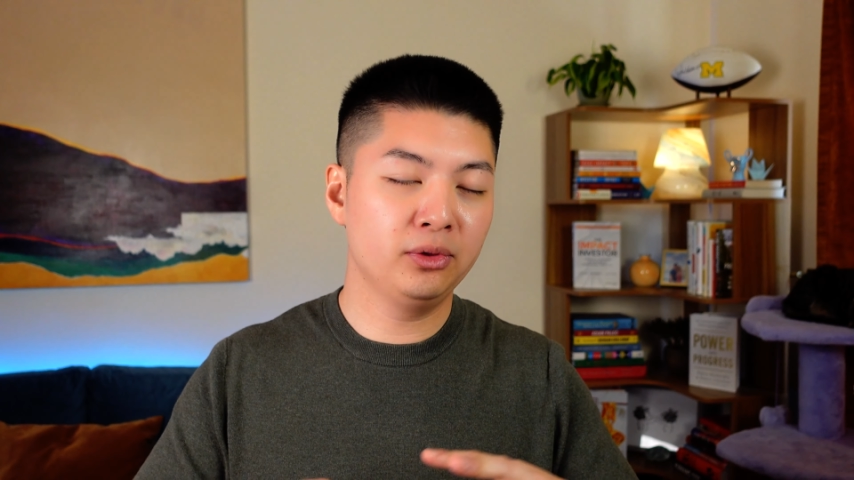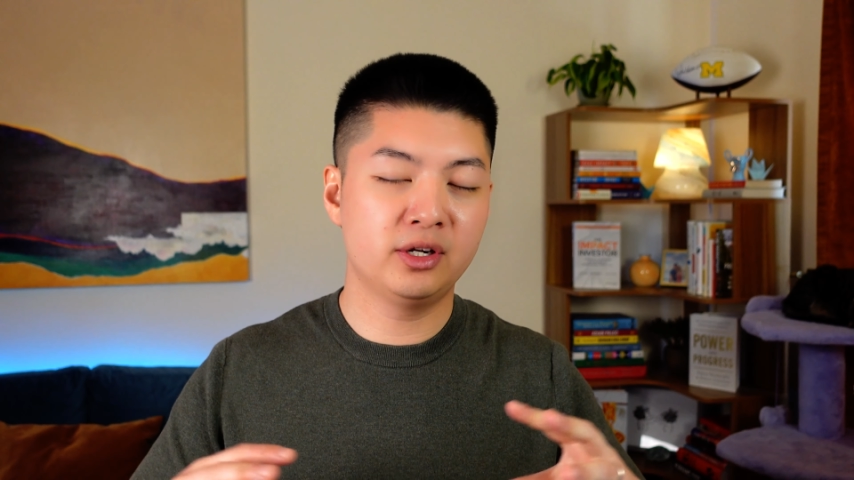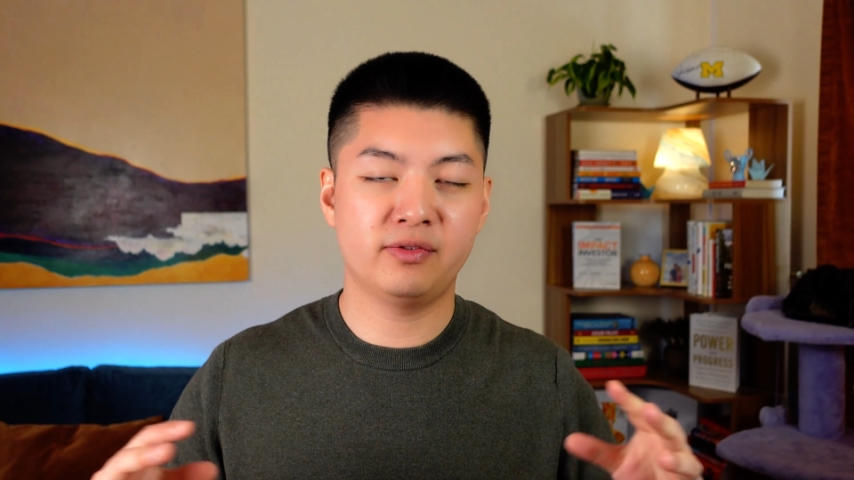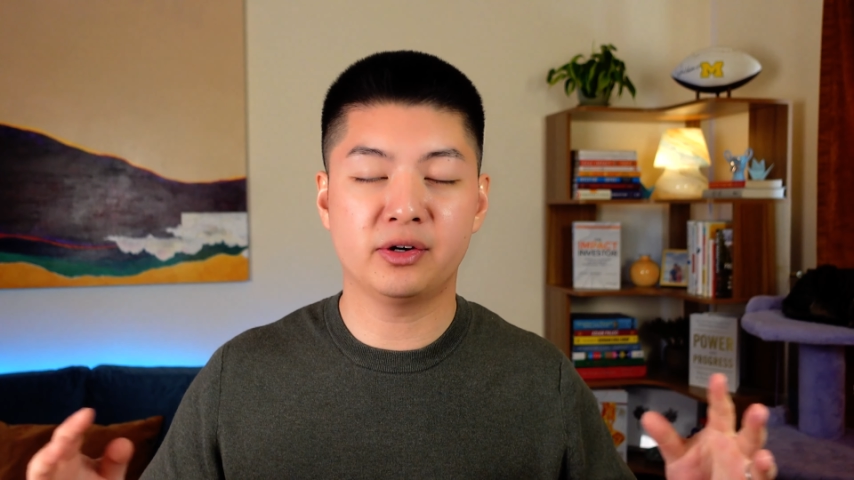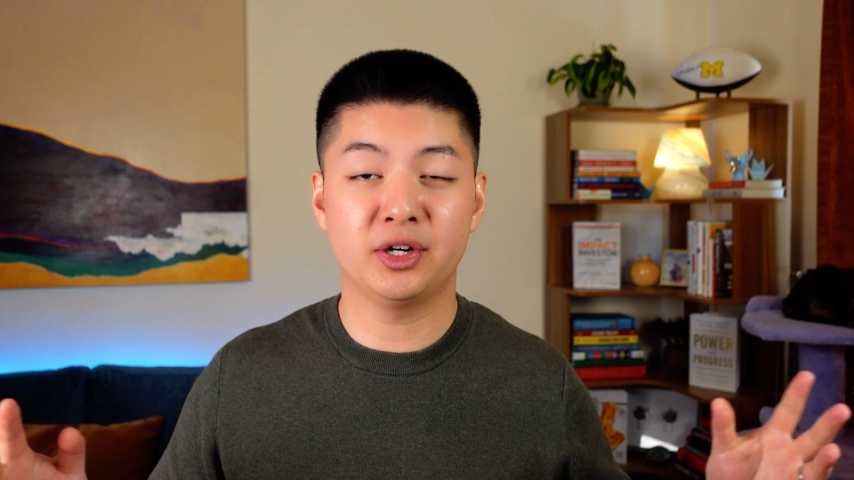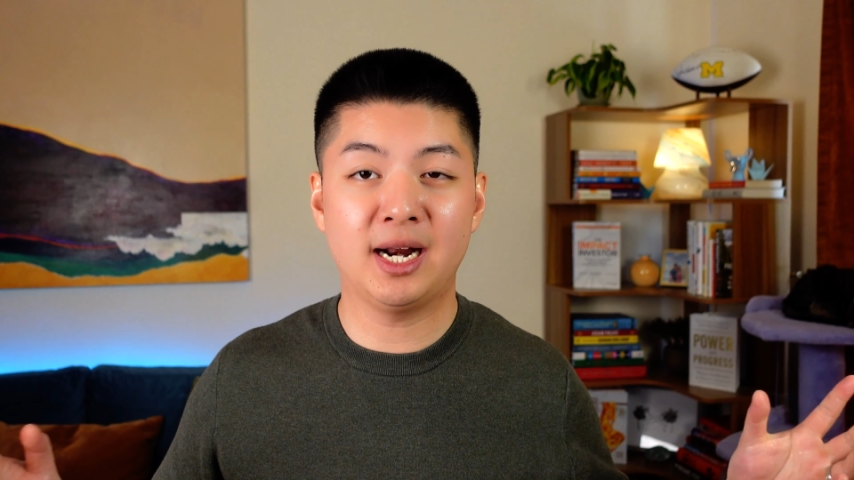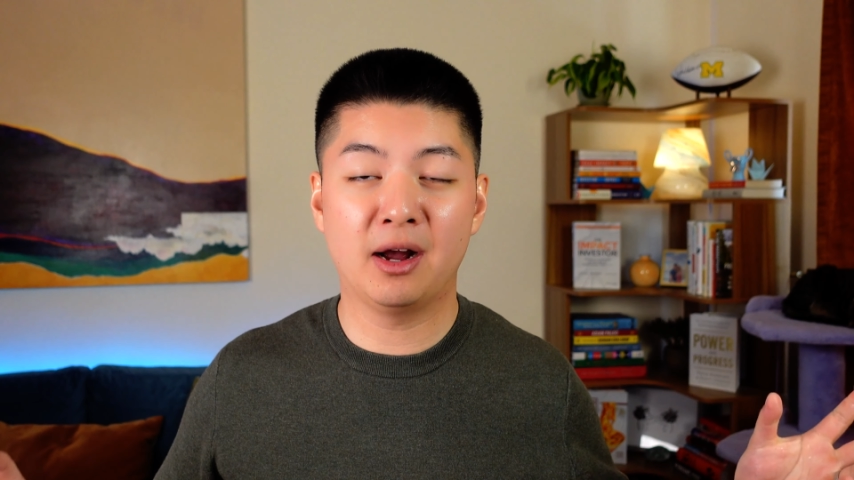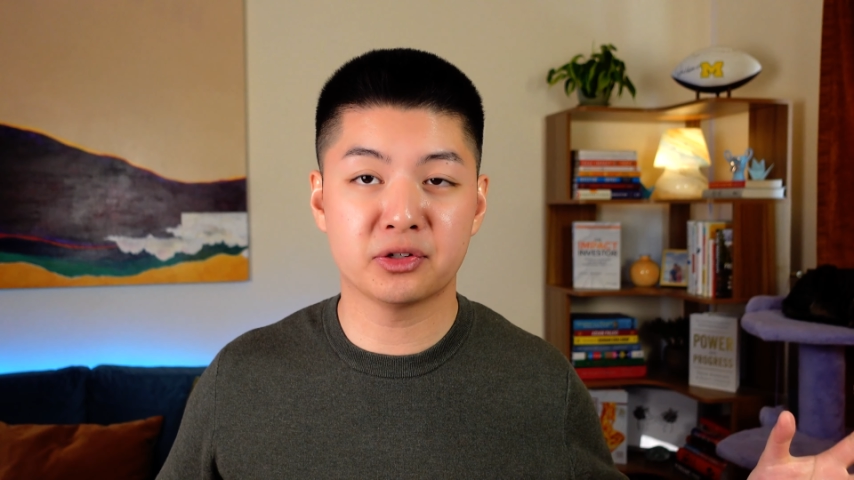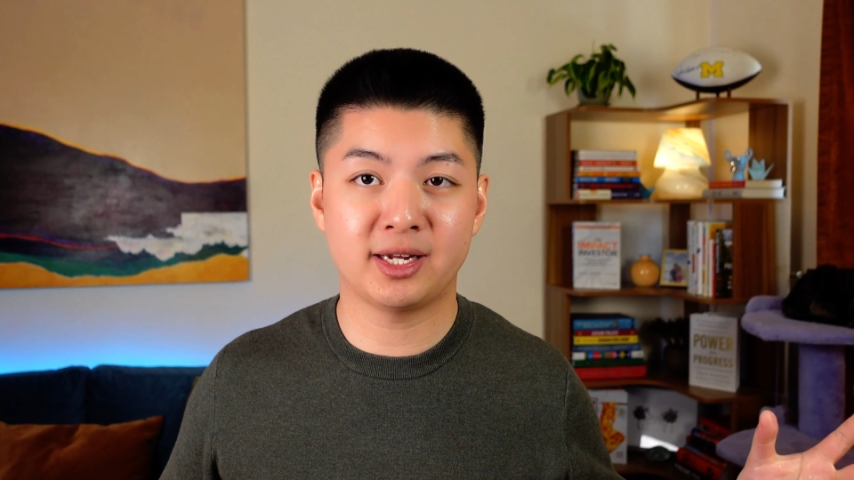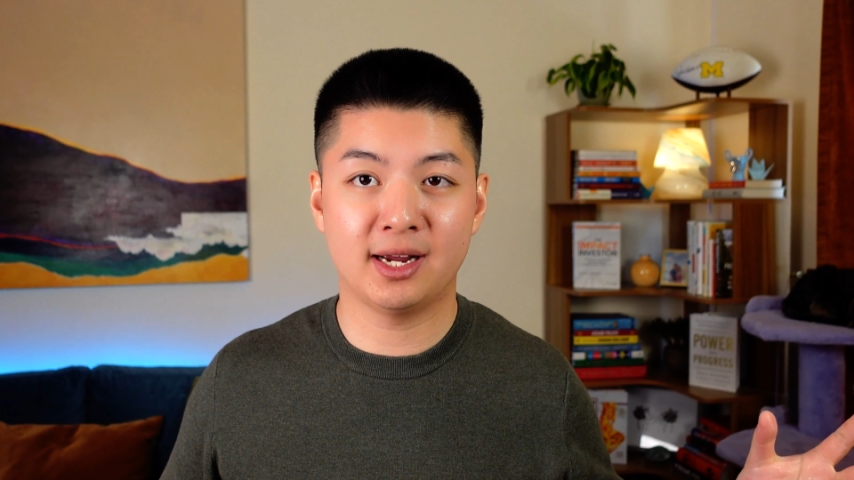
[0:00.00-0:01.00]
different
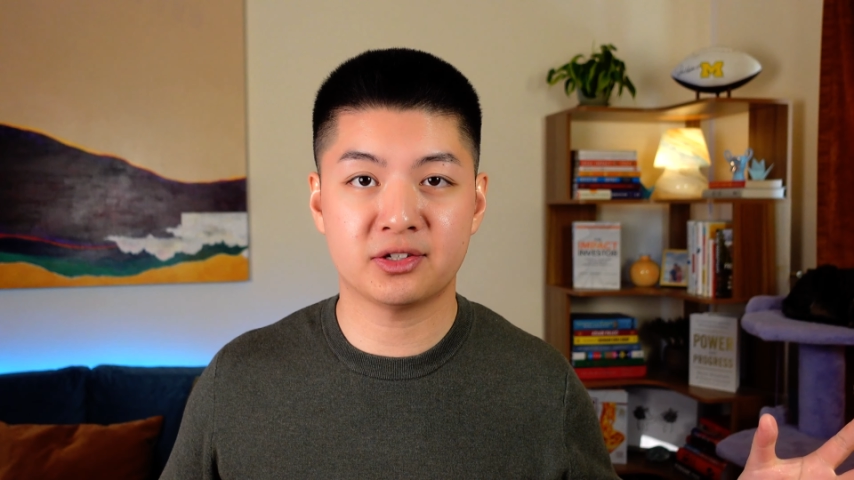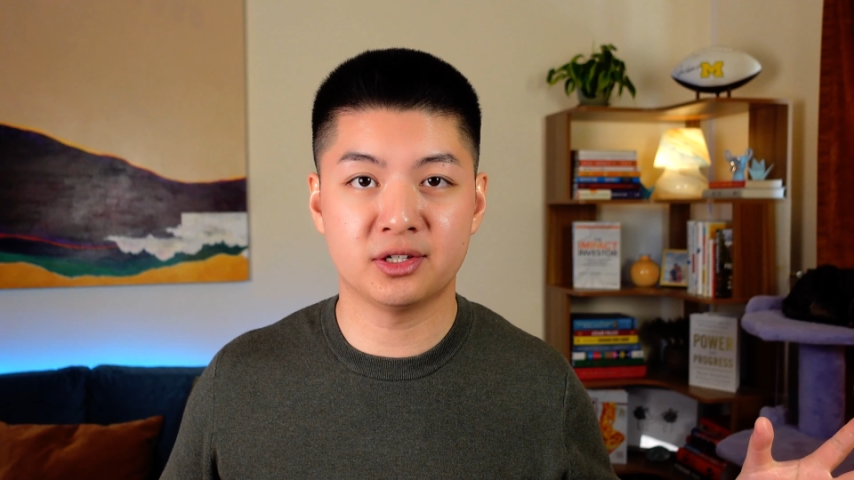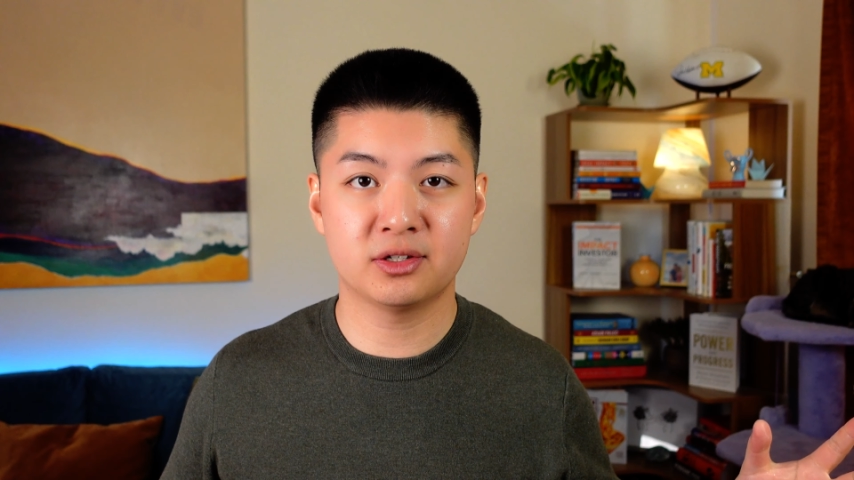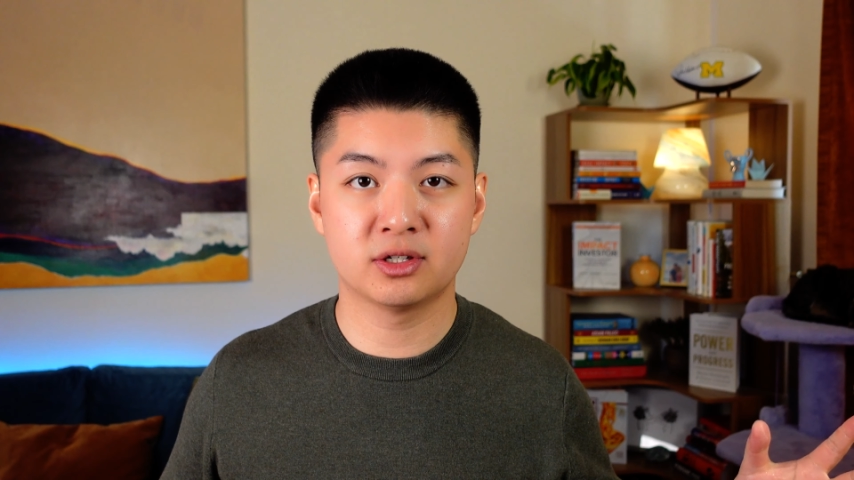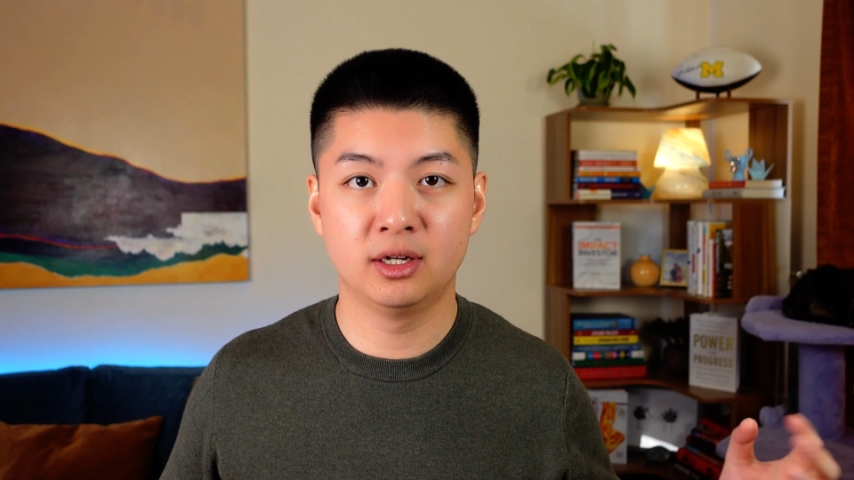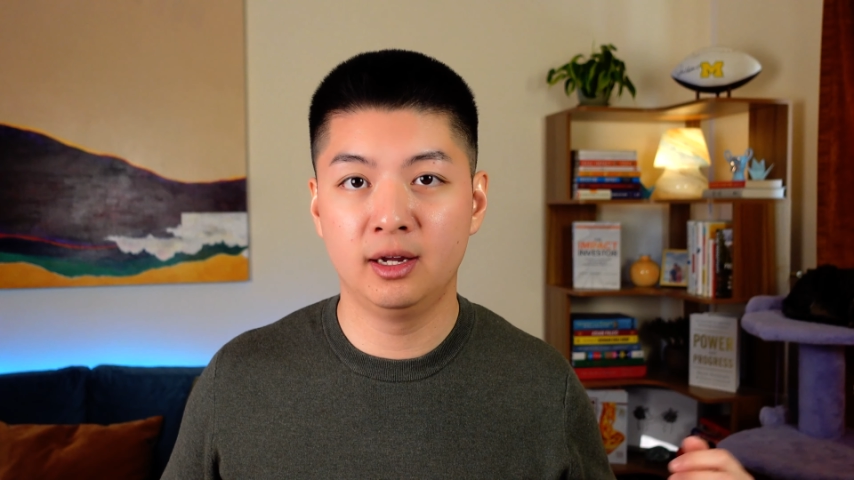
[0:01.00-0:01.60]
greenhouse gases,